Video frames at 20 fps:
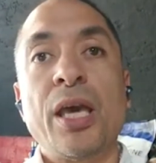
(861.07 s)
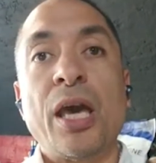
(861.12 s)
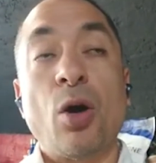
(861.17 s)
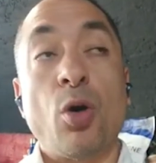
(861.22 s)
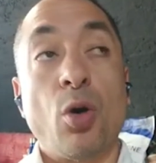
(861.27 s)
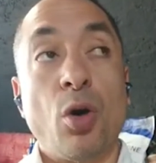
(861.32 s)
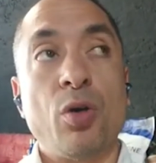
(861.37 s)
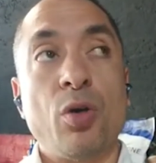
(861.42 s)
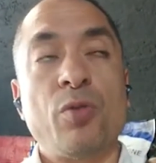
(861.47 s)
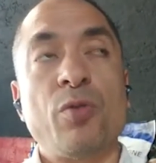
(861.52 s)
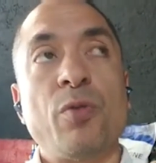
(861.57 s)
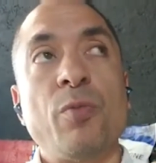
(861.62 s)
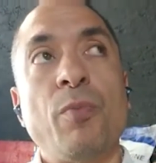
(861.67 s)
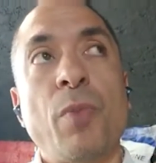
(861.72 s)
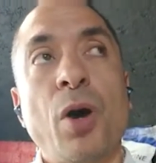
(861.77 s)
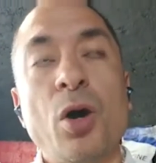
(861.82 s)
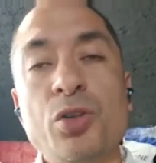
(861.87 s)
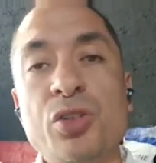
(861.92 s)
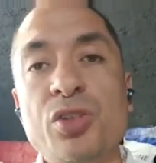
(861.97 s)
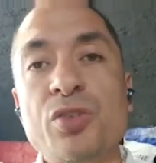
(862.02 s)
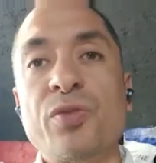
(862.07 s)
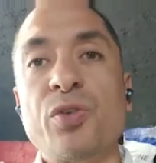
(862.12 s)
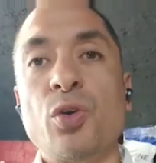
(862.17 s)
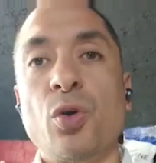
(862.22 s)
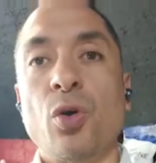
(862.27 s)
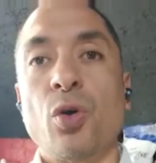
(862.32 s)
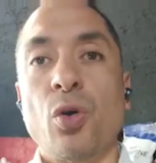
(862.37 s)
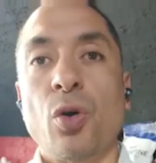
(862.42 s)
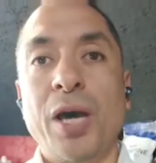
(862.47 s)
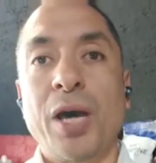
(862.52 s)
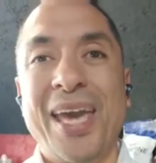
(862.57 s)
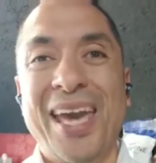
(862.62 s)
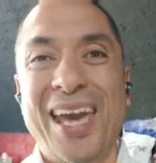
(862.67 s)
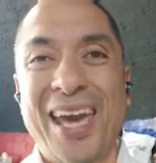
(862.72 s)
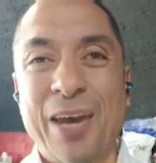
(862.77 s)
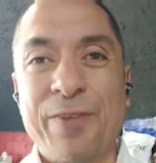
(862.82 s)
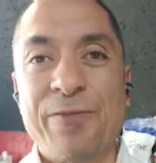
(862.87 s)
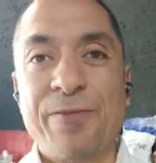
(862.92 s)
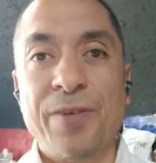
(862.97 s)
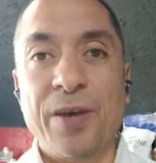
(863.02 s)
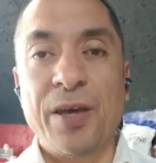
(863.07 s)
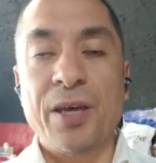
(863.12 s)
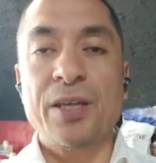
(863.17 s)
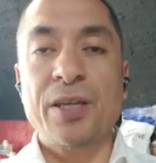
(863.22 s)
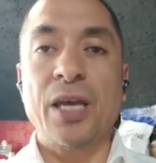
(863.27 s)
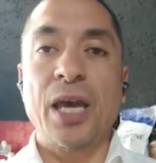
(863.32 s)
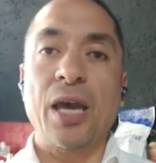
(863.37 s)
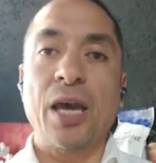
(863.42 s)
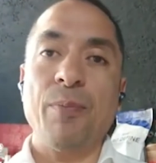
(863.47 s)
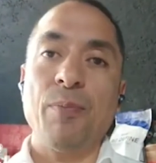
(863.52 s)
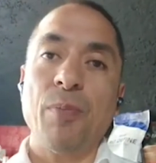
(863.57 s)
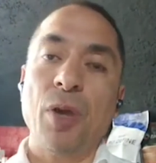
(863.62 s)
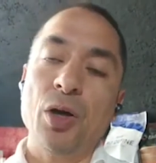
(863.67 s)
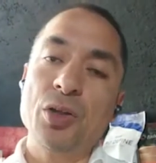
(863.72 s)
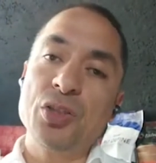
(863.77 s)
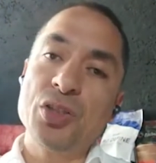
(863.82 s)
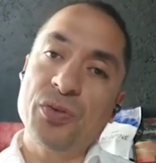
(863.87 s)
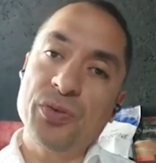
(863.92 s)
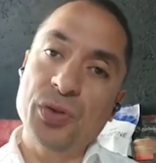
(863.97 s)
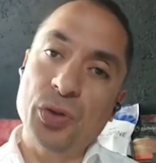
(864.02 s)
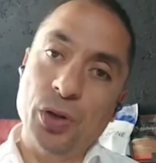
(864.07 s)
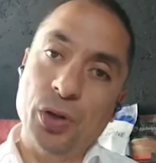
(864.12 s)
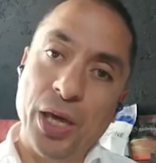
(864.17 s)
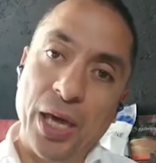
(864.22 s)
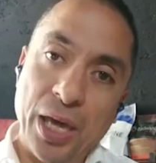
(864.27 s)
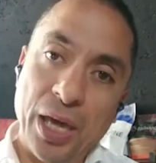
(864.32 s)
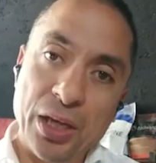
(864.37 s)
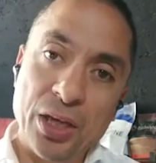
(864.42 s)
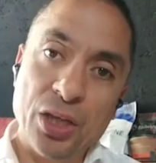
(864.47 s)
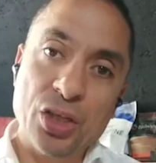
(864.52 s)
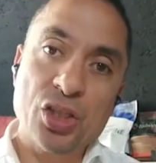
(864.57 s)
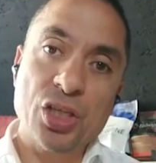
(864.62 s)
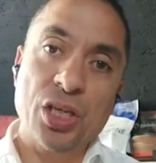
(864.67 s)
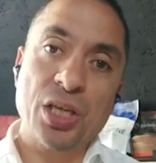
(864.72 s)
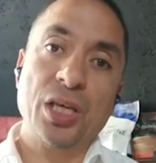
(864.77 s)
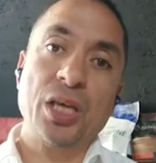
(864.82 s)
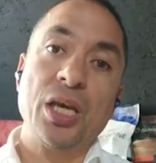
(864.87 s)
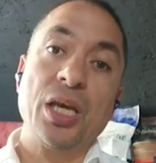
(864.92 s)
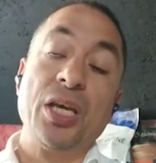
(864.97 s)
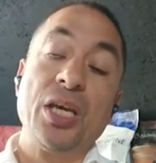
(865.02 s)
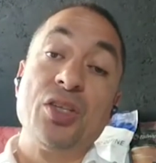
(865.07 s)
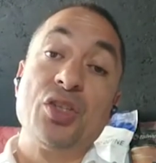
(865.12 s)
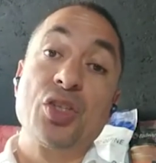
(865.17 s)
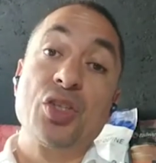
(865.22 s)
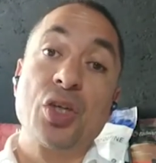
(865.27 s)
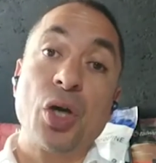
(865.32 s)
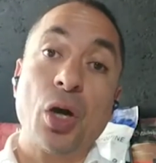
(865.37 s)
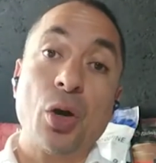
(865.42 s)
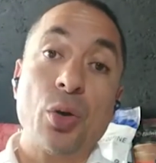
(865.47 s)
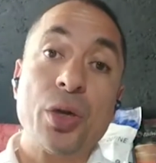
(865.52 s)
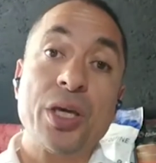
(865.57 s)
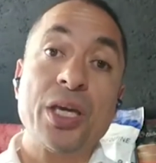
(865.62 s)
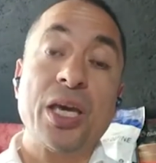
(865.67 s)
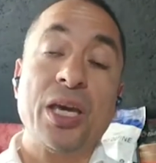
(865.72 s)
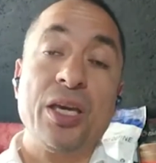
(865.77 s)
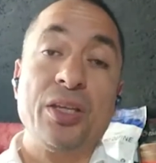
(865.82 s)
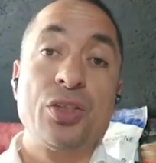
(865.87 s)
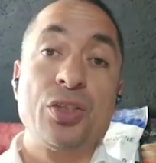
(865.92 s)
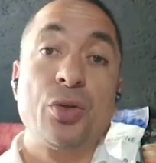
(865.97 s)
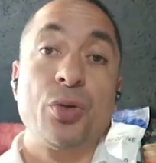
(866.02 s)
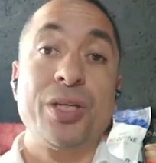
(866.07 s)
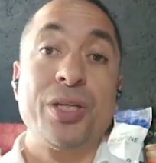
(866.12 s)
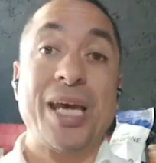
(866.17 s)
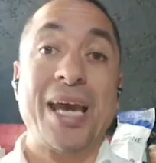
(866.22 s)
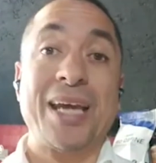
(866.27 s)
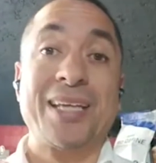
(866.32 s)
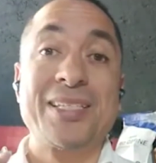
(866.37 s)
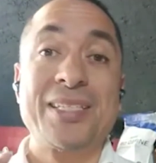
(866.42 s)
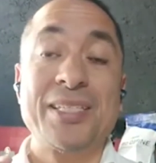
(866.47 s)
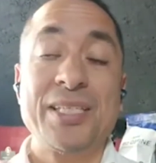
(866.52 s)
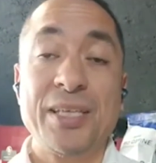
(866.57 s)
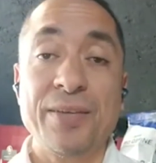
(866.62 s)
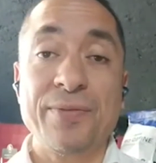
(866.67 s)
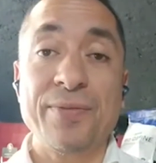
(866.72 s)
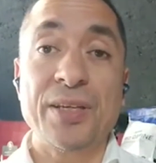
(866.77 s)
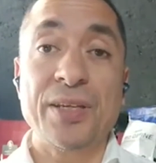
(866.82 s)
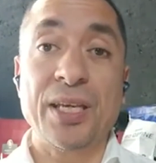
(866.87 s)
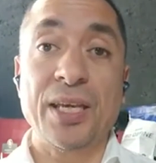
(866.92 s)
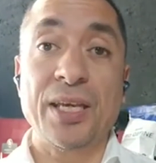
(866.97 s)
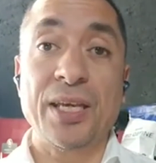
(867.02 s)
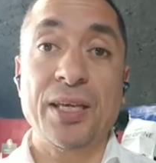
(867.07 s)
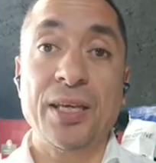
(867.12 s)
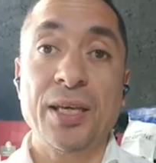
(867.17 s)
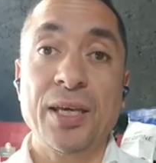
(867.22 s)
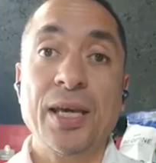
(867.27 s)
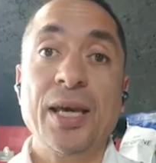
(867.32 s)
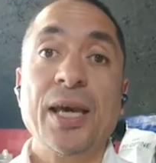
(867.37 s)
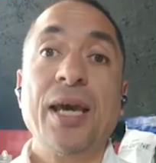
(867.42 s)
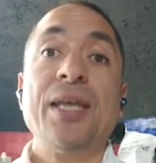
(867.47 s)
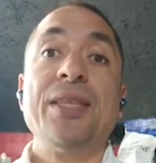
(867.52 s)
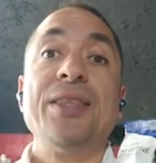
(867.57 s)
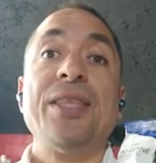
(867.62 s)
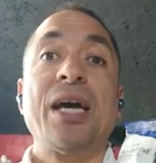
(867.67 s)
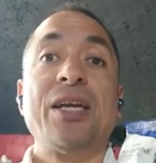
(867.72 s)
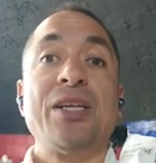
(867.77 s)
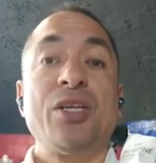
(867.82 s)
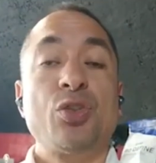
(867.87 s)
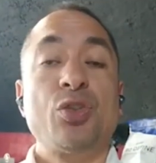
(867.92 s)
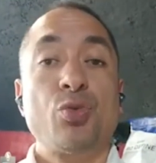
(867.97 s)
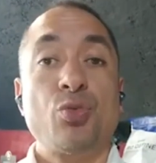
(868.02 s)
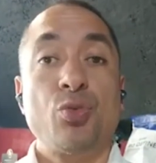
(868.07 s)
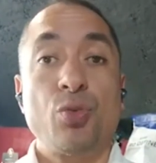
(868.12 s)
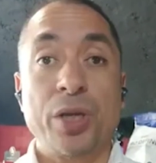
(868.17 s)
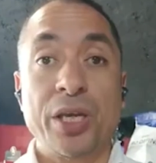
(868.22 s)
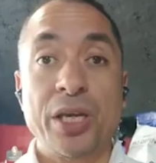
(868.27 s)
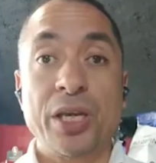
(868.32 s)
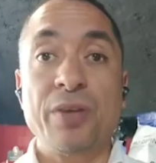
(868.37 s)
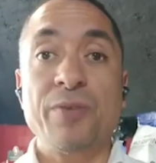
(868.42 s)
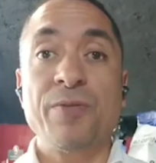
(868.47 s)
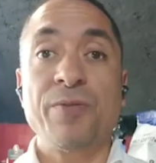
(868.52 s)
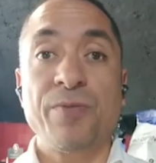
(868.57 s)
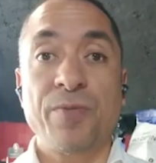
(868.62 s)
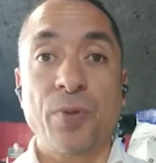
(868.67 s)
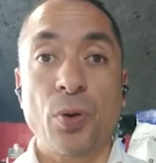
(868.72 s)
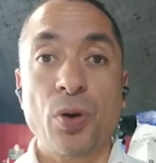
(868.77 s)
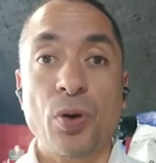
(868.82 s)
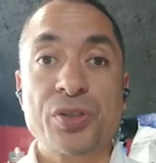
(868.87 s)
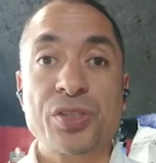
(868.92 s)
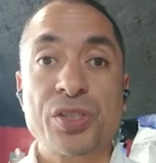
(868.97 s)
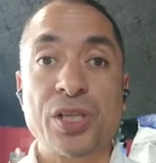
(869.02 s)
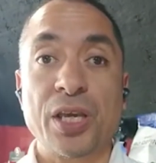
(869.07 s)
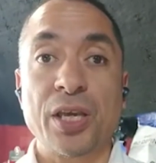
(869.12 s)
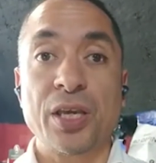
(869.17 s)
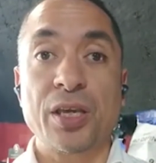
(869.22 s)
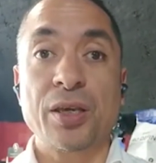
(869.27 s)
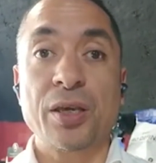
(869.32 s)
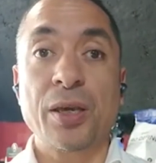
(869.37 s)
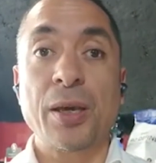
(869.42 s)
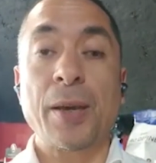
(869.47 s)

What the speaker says: or most of your effort and most of your energy is going into an activity that is reinforcing